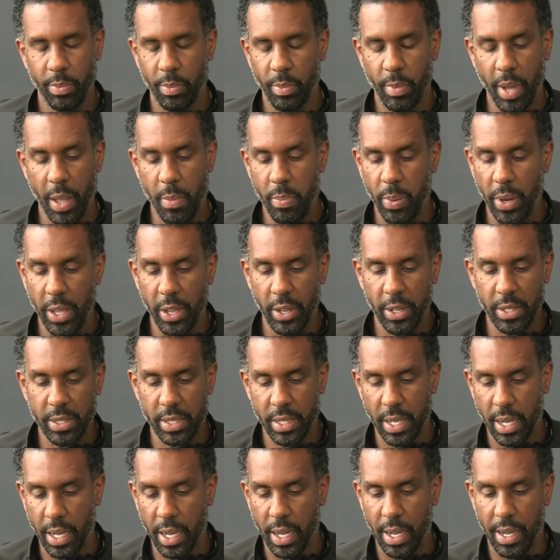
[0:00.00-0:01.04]
my
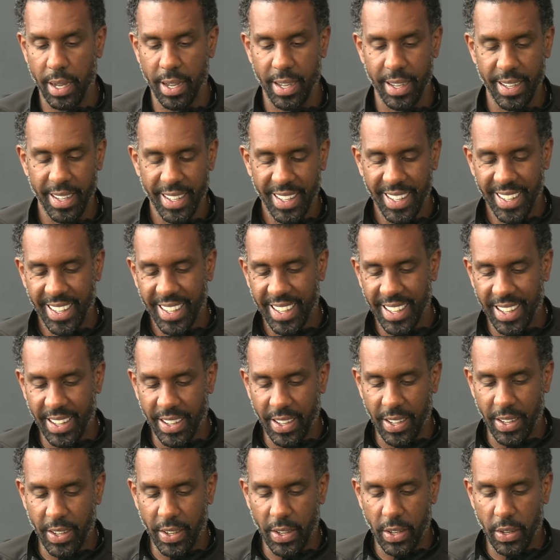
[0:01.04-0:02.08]
players are
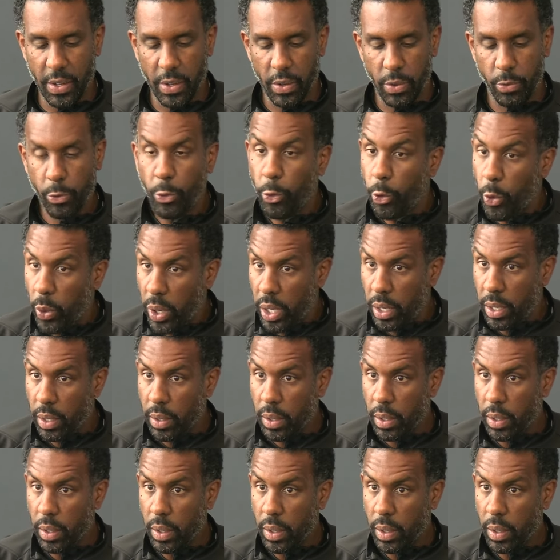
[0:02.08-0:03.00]
free